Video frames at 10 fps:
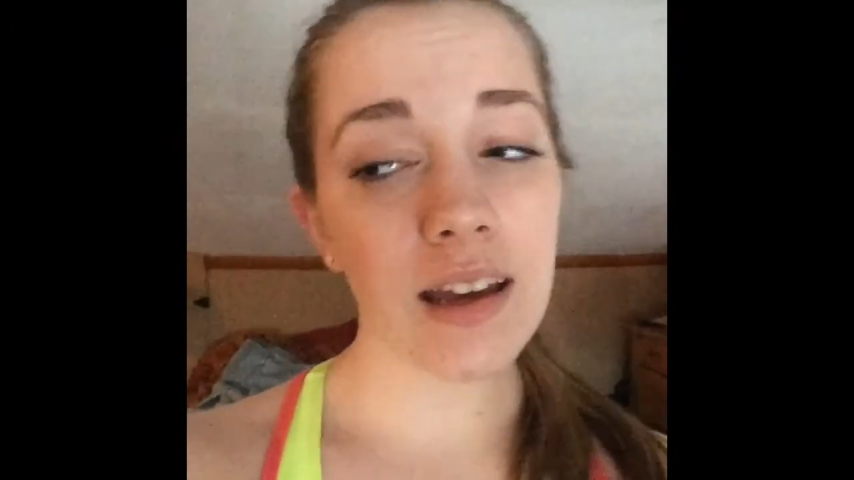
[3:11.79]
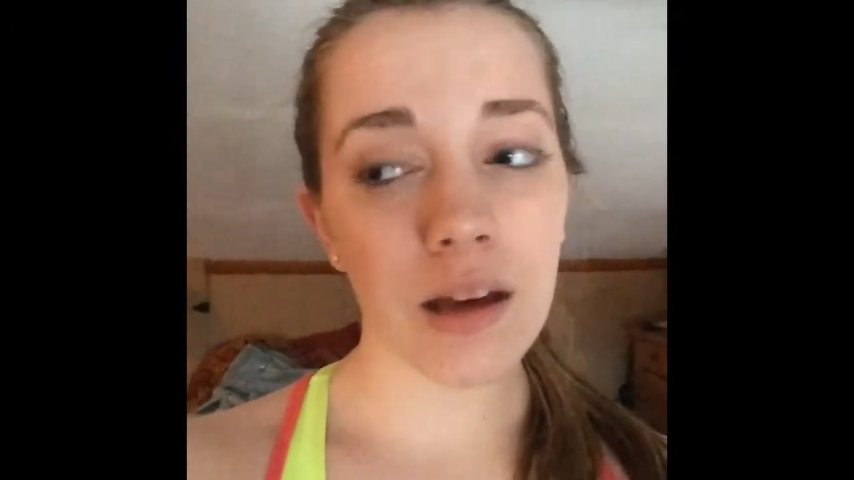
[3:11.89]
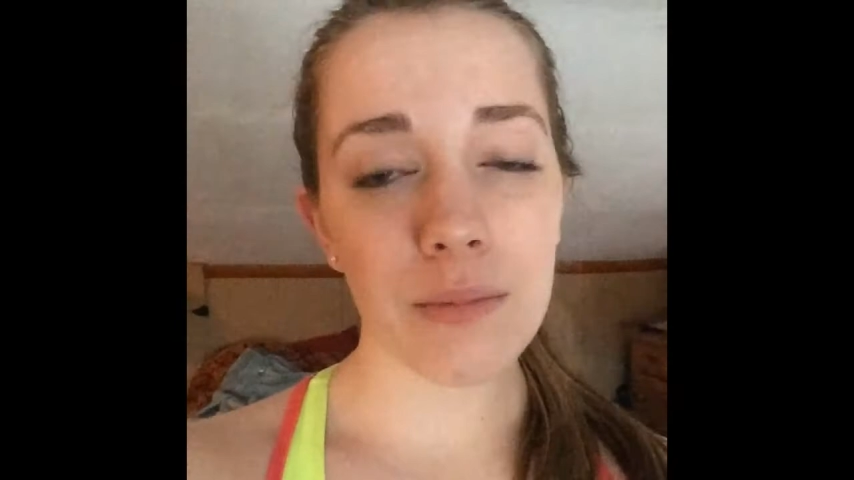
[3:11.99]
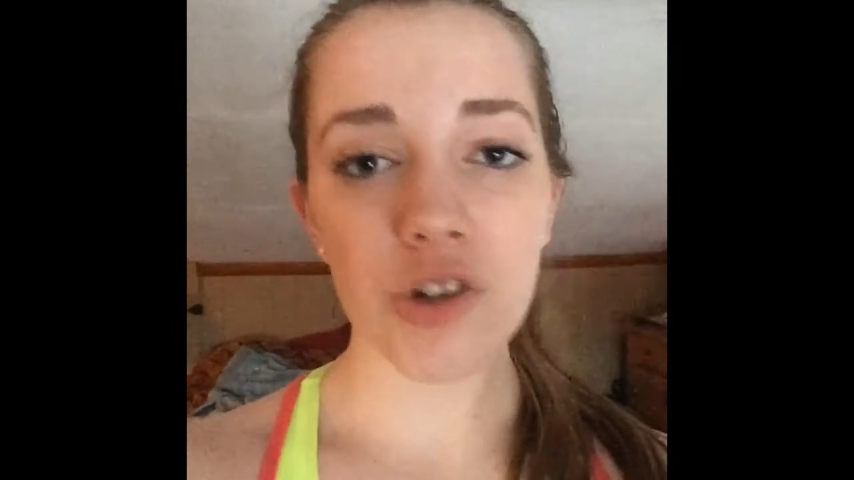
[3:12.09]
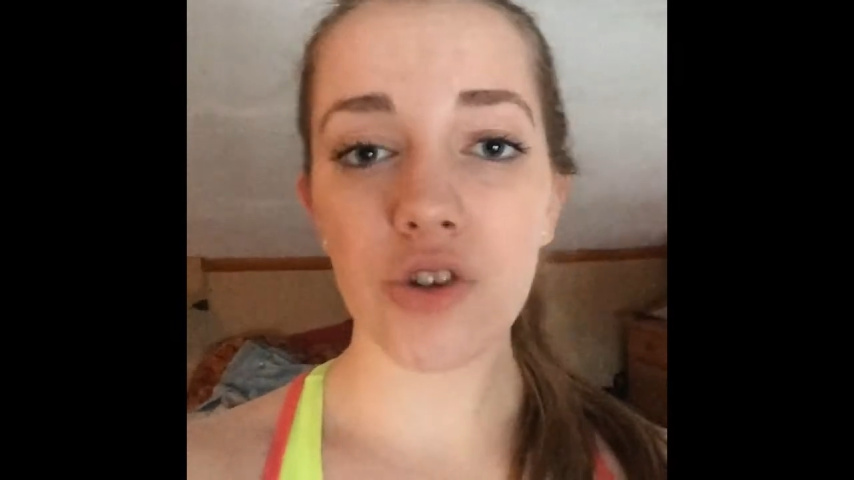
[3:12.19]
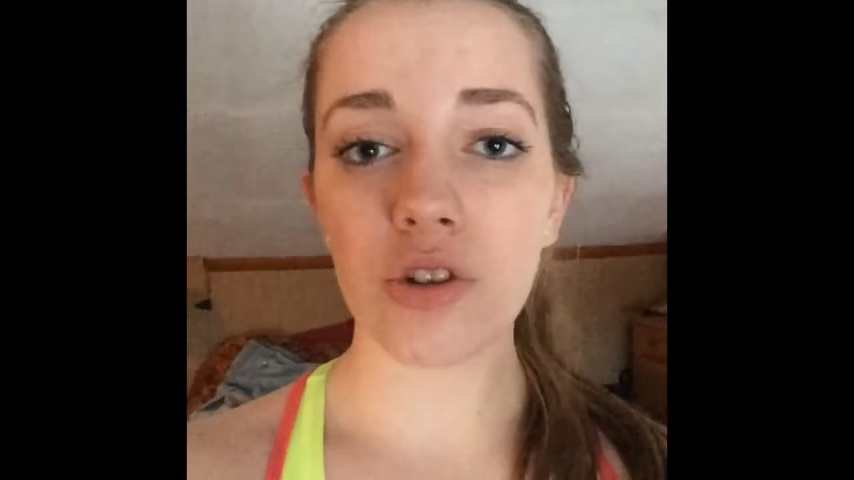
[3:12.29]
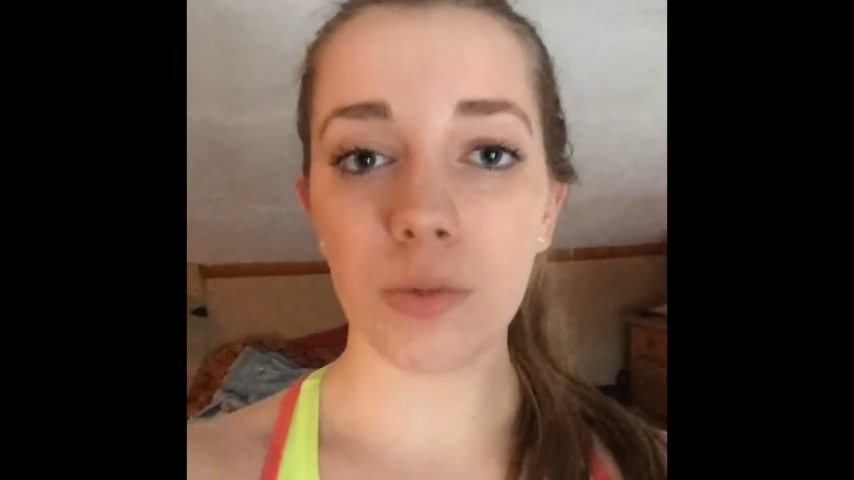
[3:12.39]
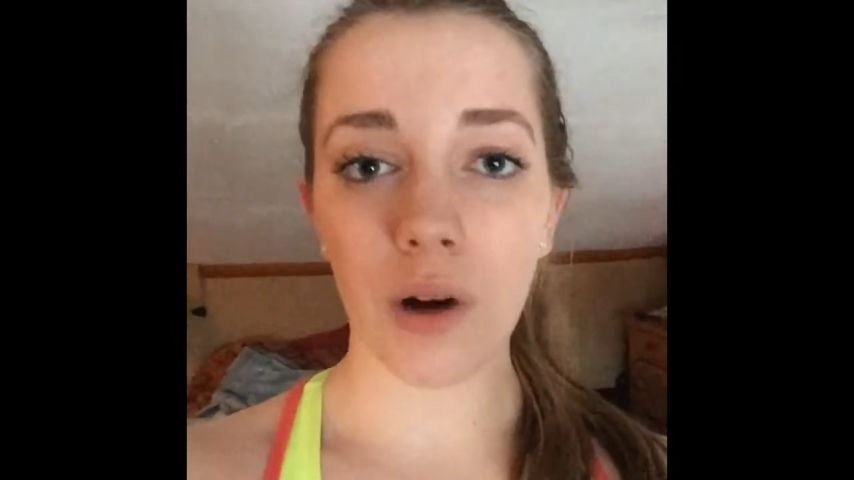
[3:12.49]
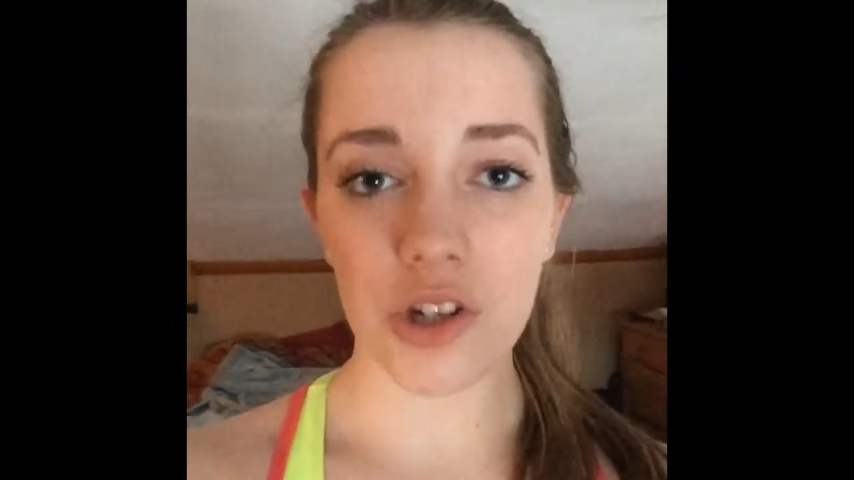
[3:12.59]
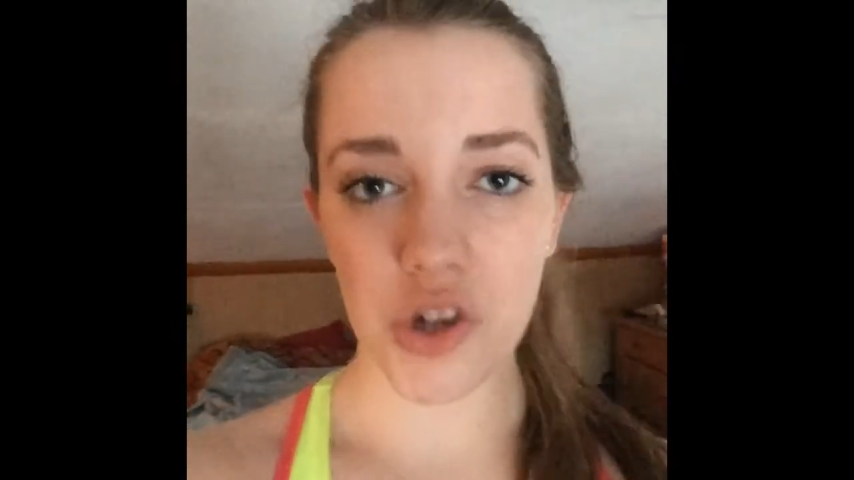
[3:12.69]
and make sure you
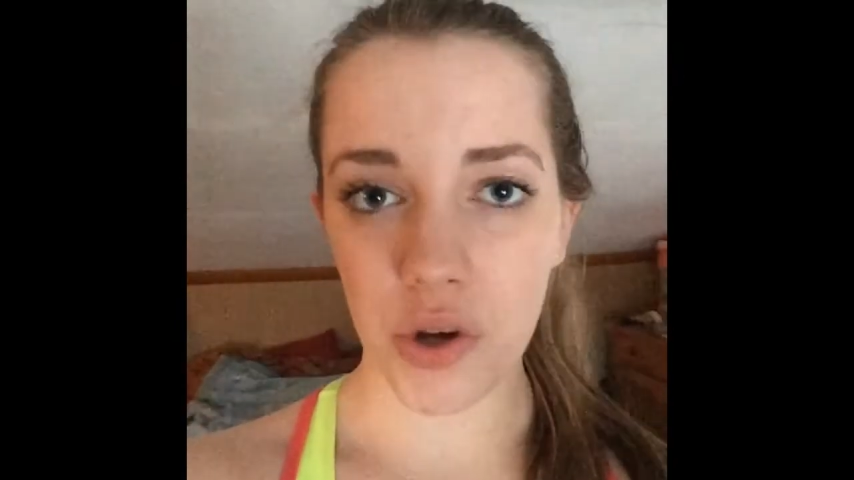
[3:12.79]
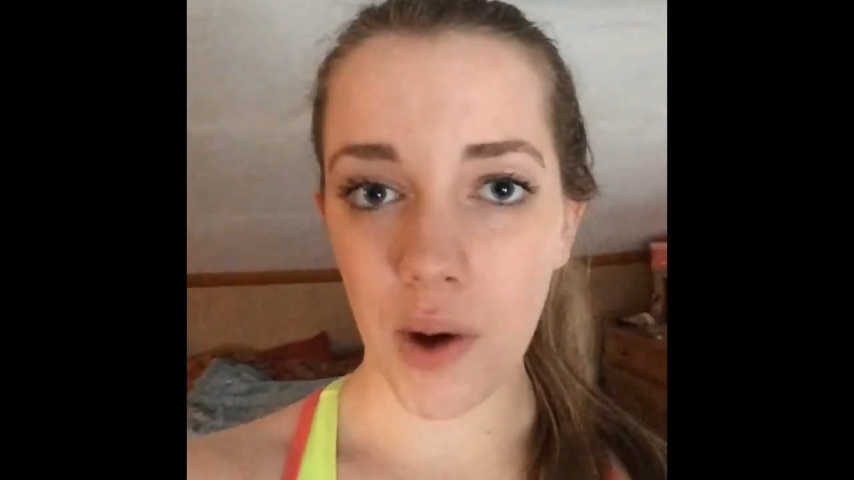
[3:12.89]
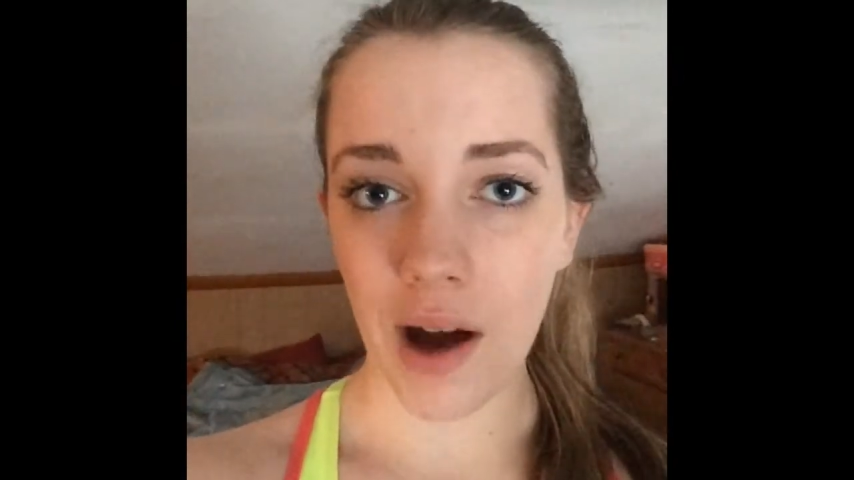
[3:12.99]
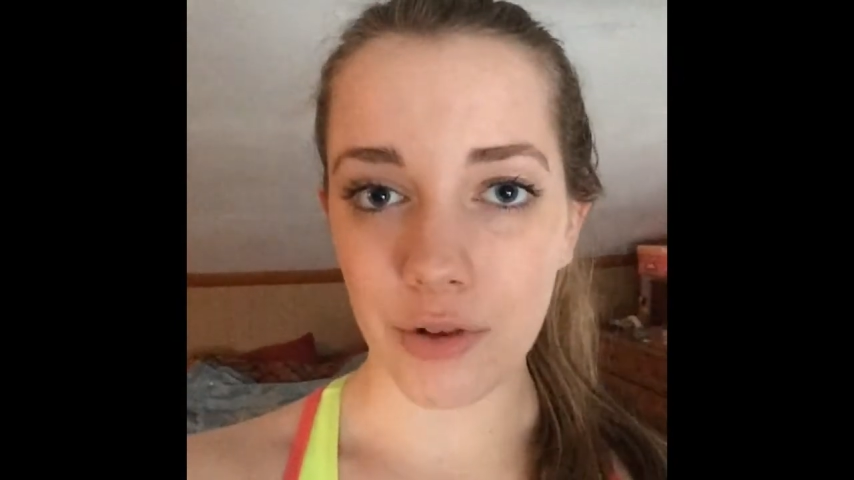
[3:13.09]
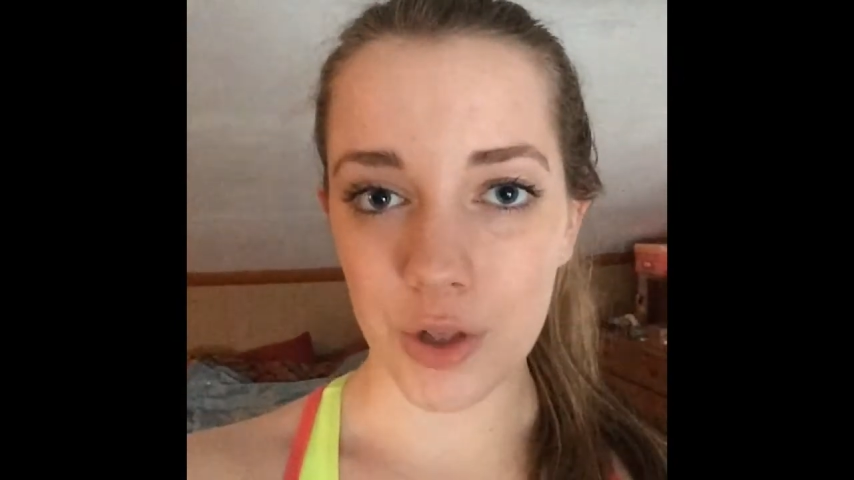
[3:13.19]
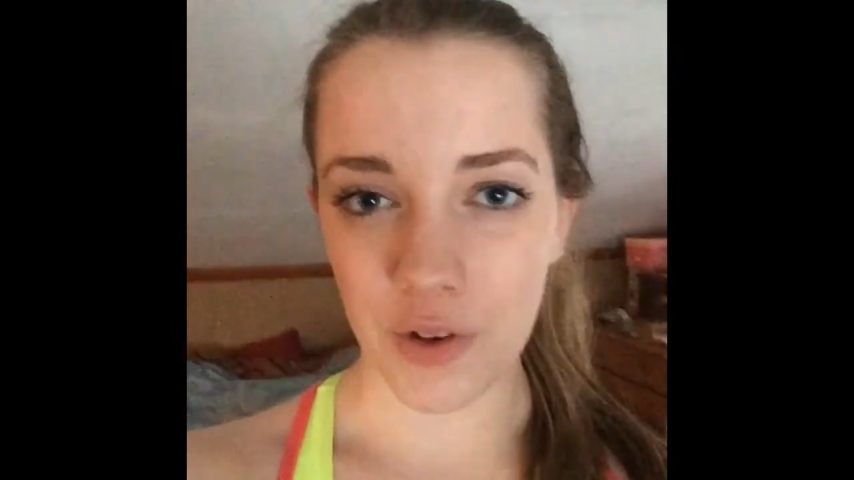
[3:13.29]
watch Yoyoafro's